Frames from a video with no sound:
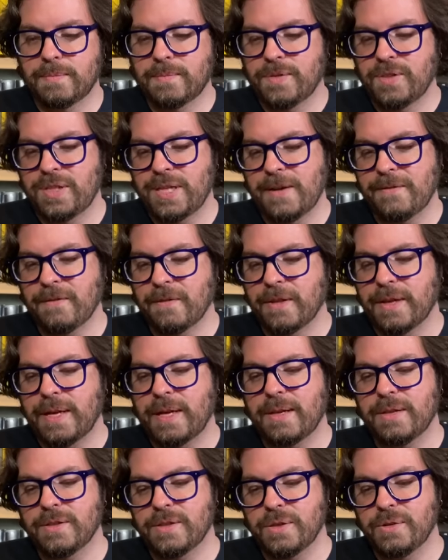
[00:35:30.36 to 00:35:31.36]

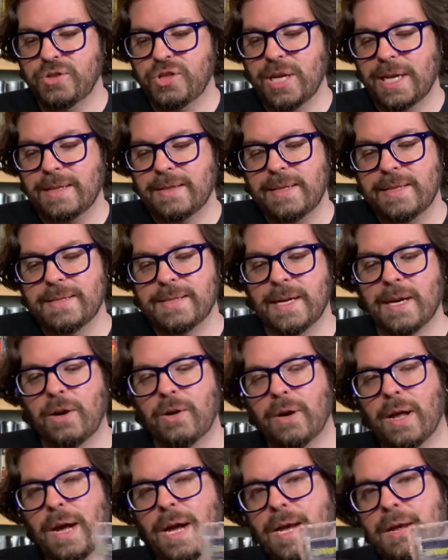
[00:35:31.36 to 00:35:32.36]
Definitely do check these
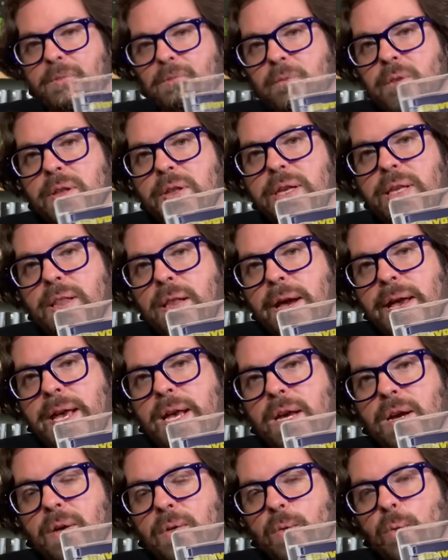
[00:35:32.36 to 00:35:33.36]
out. I really
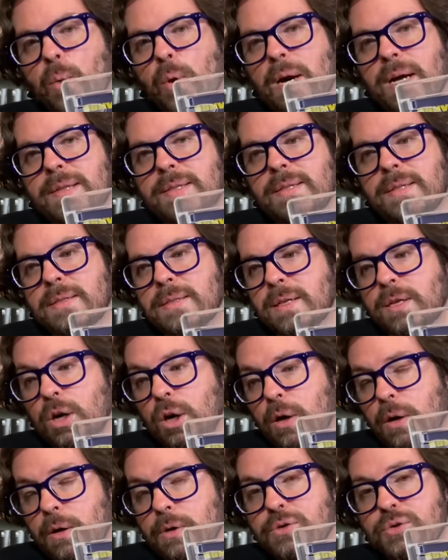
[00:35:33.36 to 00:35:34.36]
like what
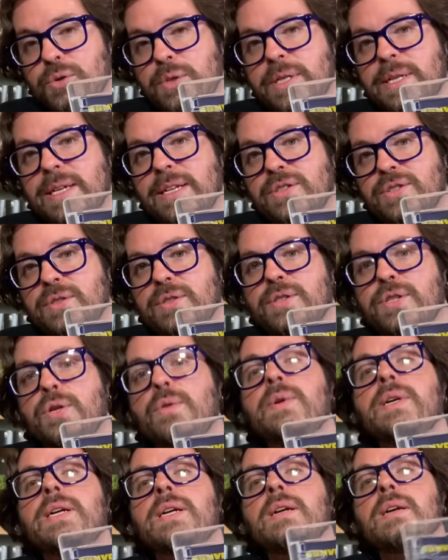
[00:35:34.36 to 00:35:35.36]
Cauldron is
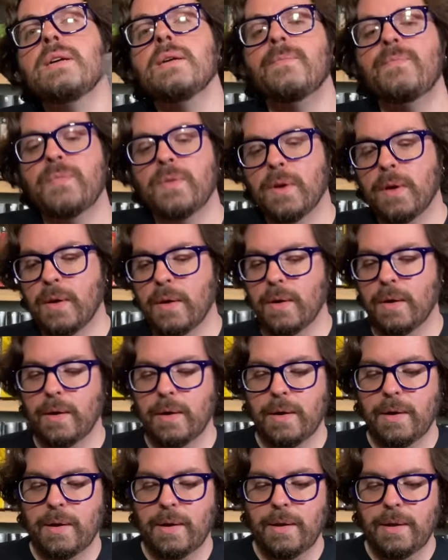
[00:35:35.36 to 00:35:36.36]
doing.
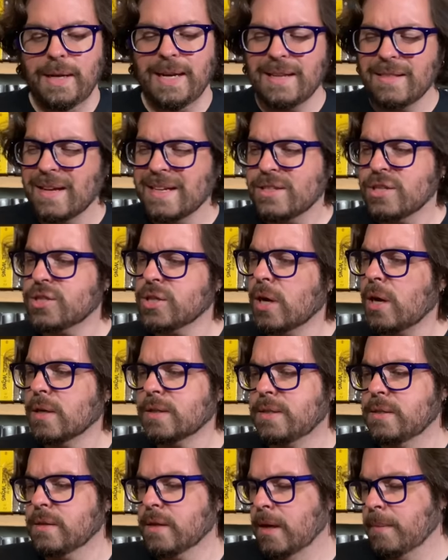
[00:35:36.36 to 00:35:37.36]
I'd like to talk
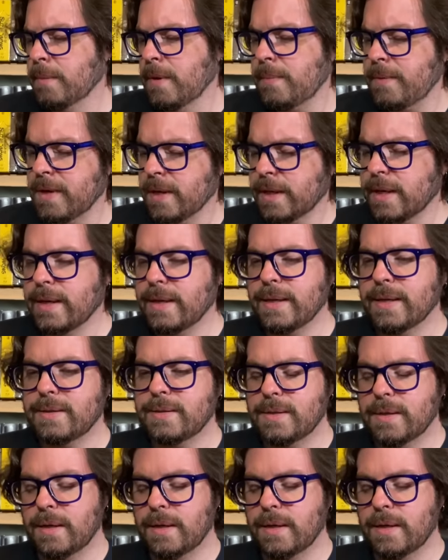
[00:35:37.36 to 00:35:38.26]
to them. Maybe I could get